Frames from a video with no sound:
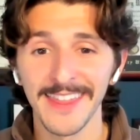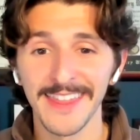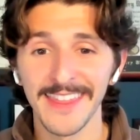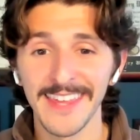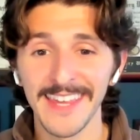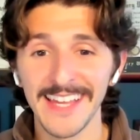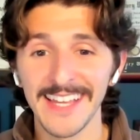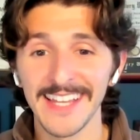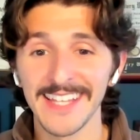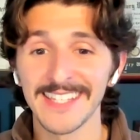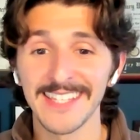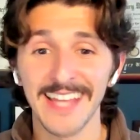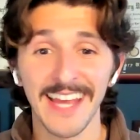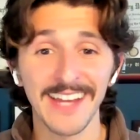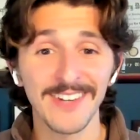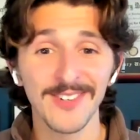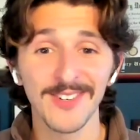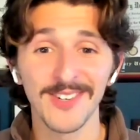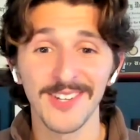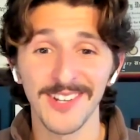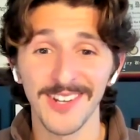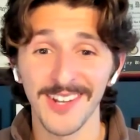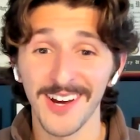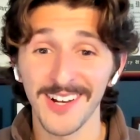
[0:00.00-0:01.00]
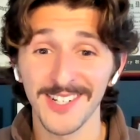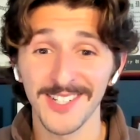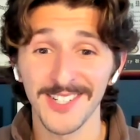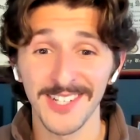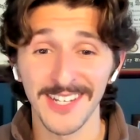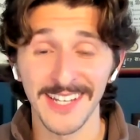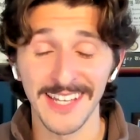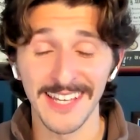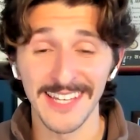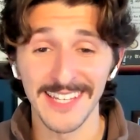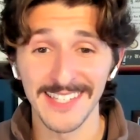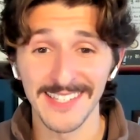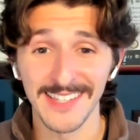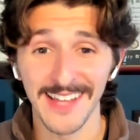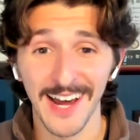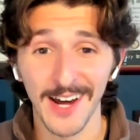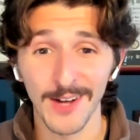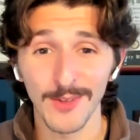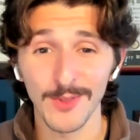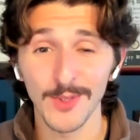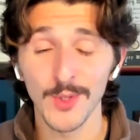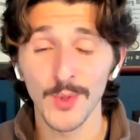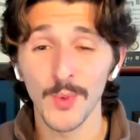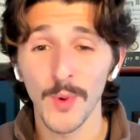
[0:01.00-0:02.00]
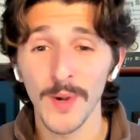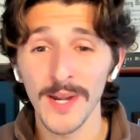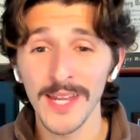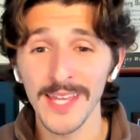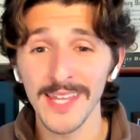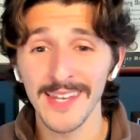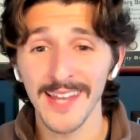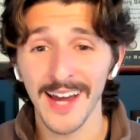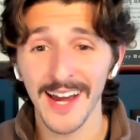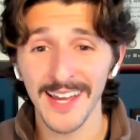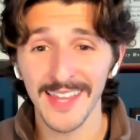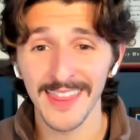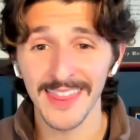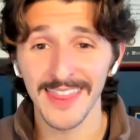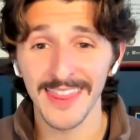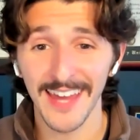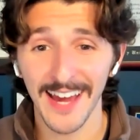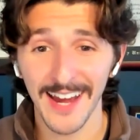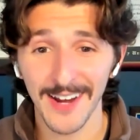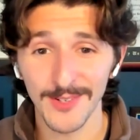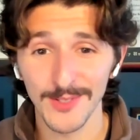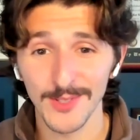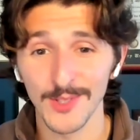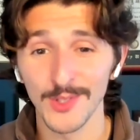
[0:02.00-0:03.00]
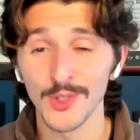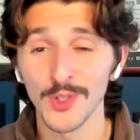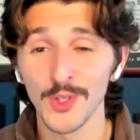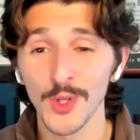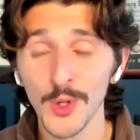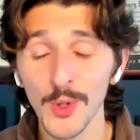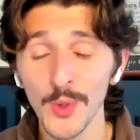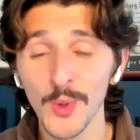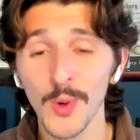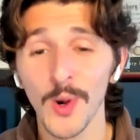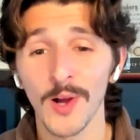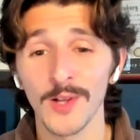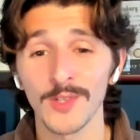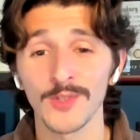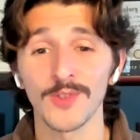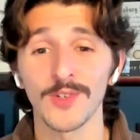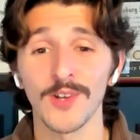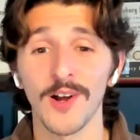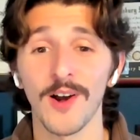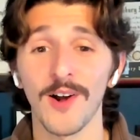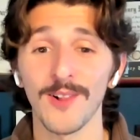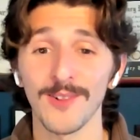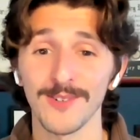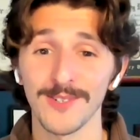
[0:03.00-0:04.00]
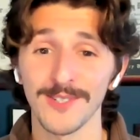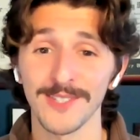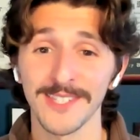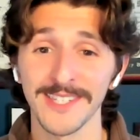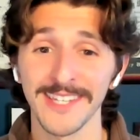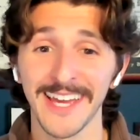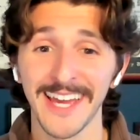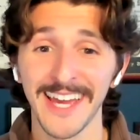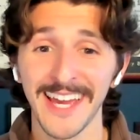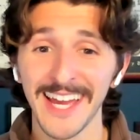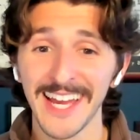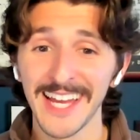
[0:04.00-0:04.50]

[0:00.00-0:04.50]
the standard deduction is now $29,200.